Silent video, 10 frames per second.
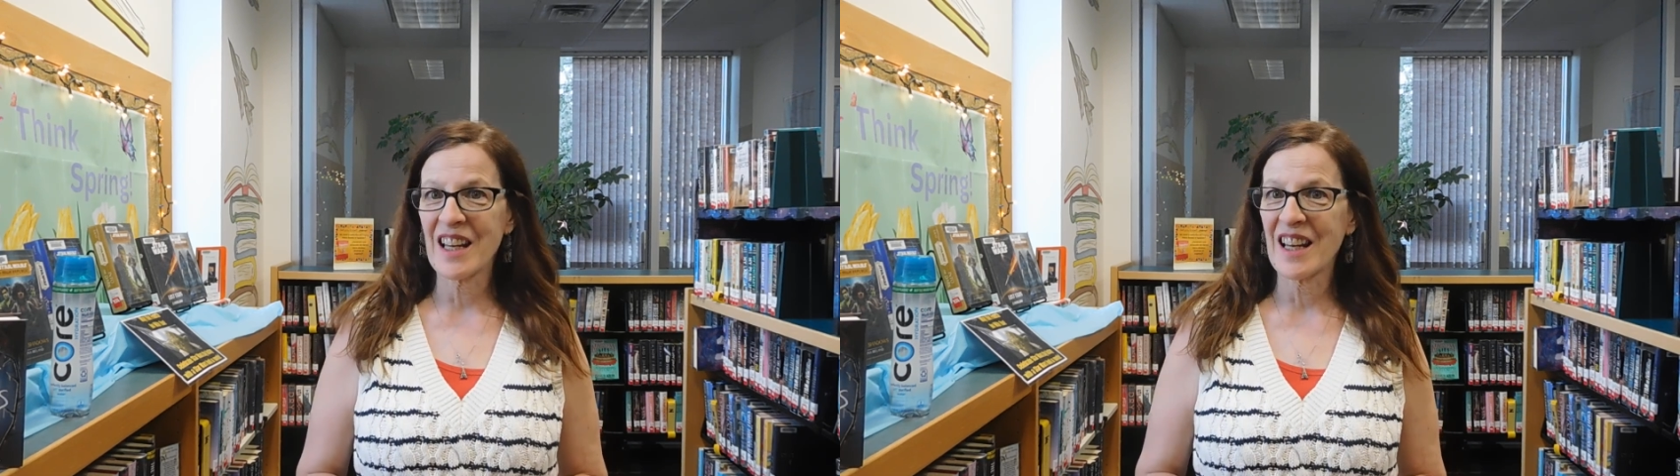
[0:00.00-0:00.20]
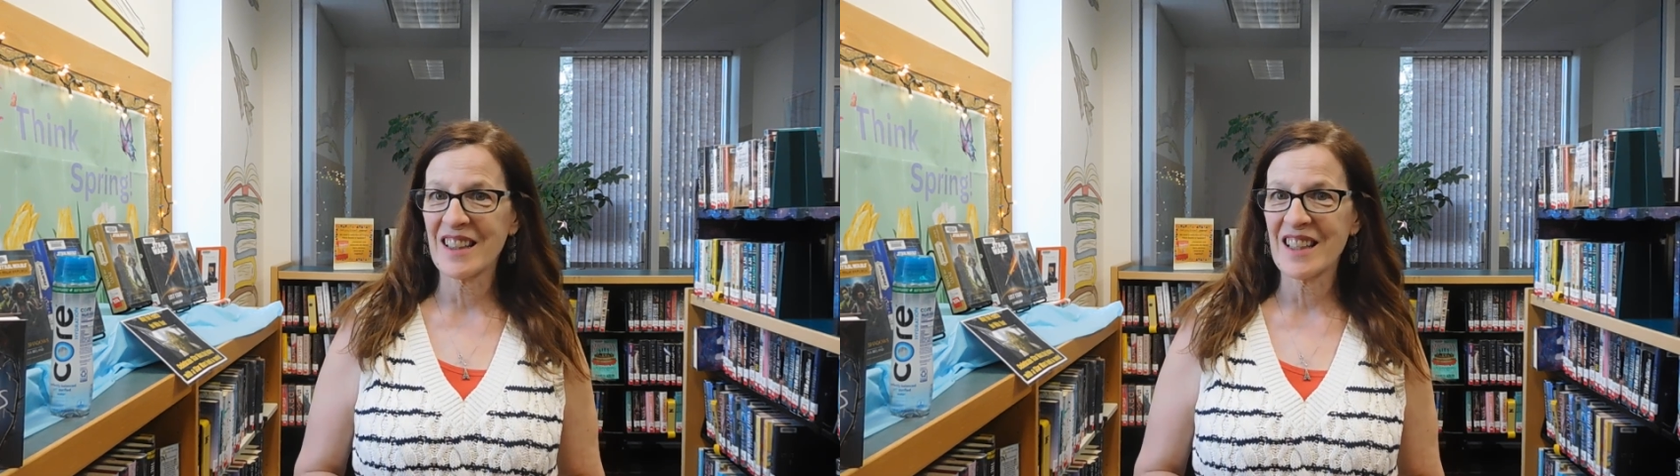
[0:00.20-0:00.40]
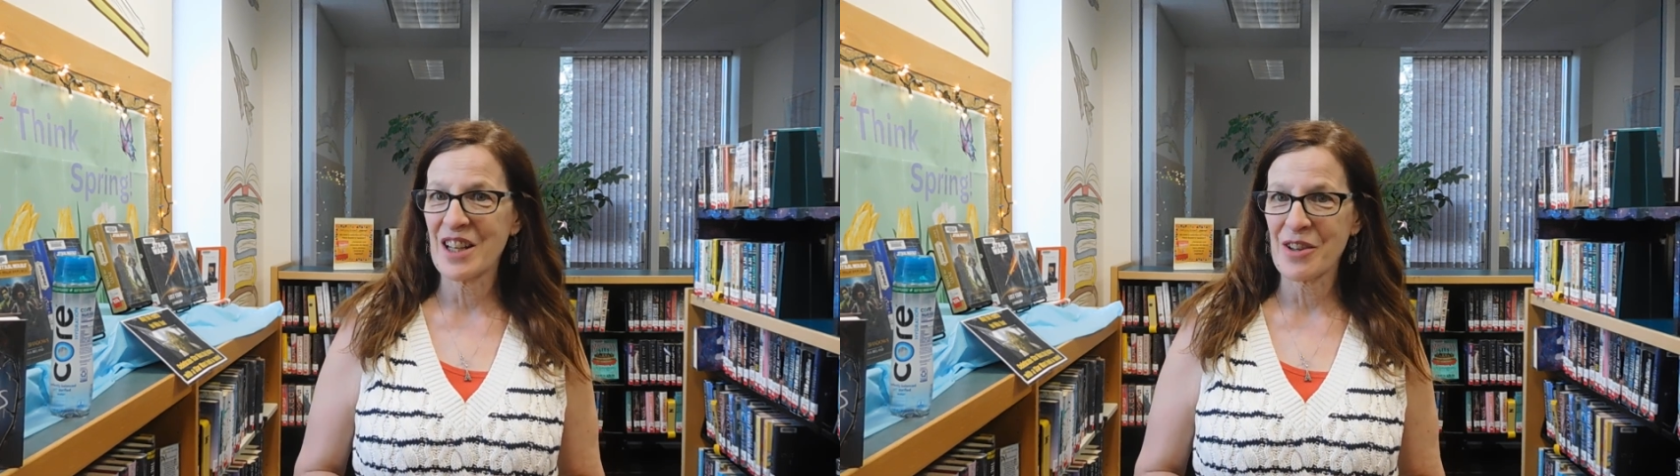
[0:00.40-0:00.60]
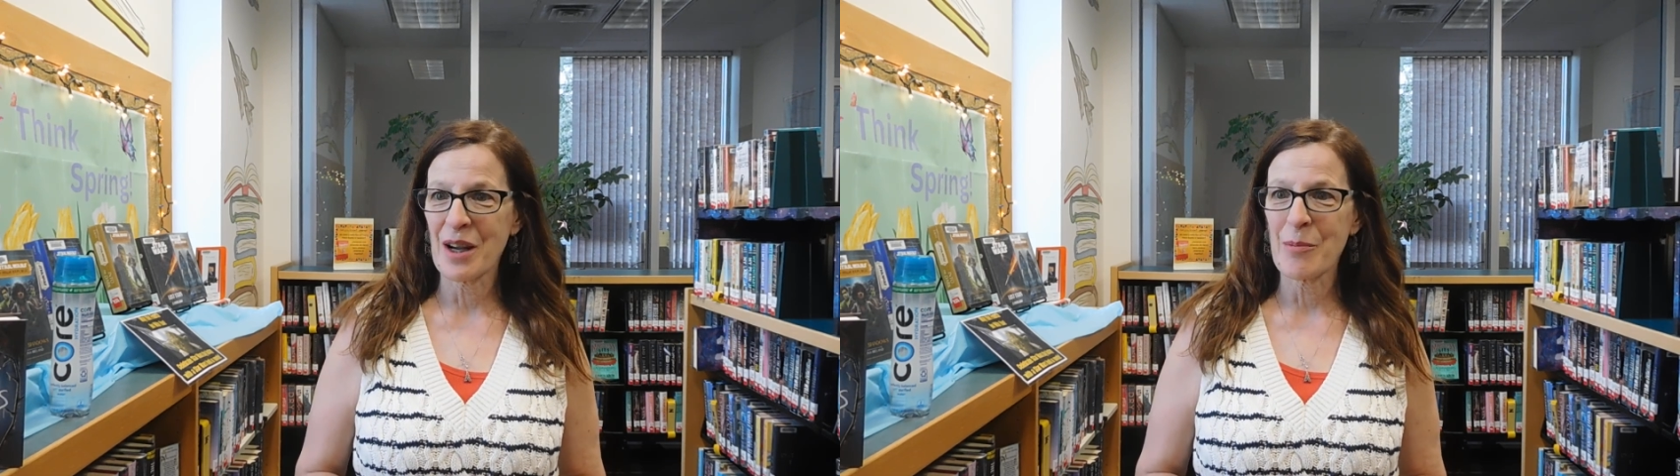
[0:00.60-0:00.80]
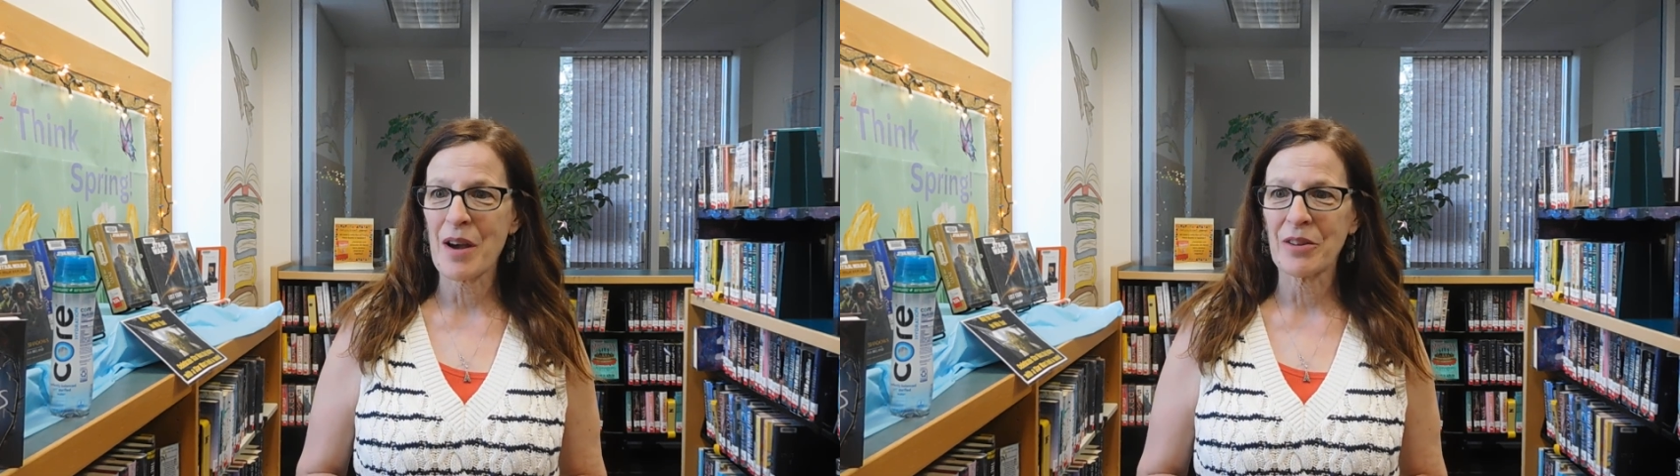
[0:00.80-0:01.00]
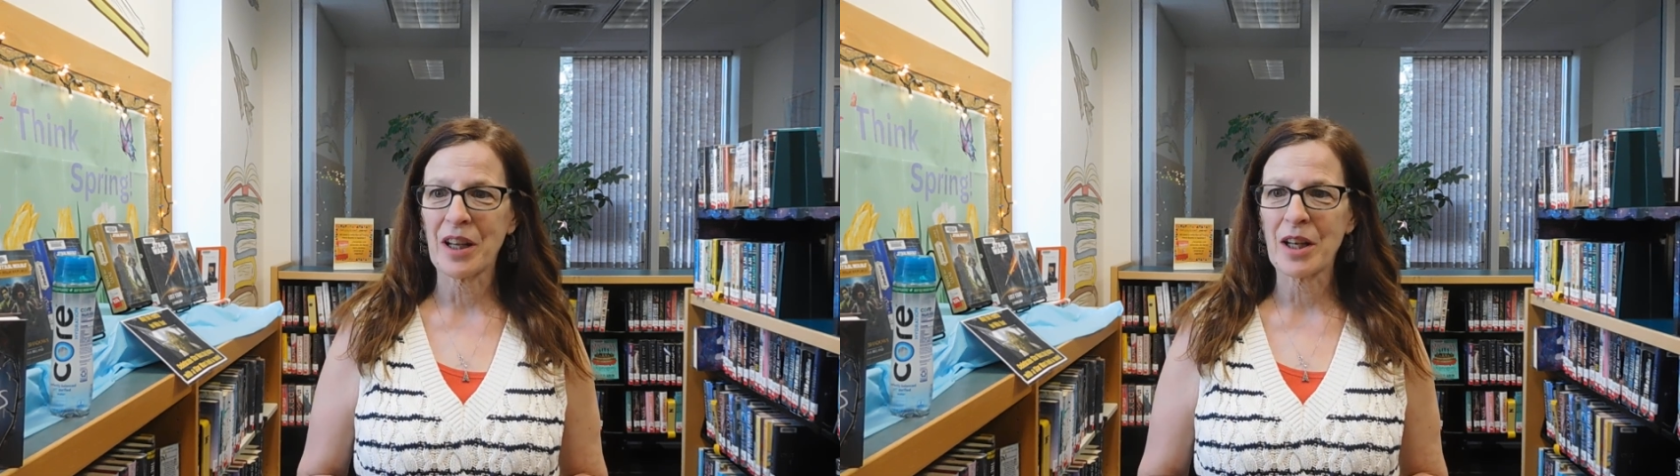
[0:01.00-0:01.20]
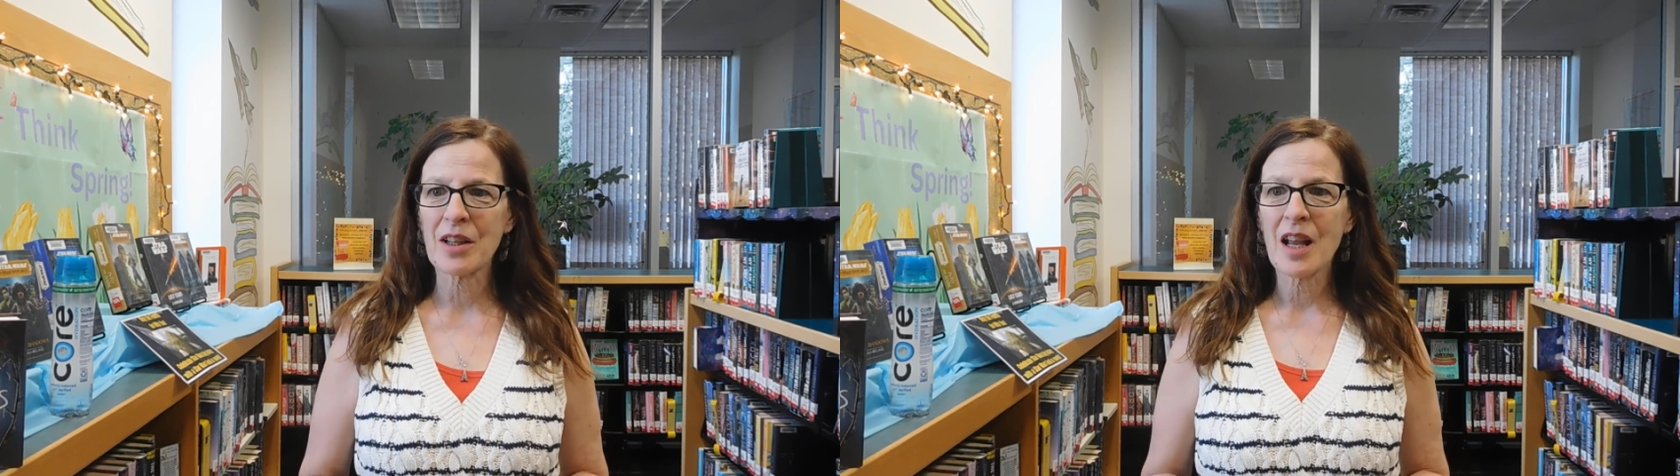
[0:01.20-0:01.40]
in hearing about it.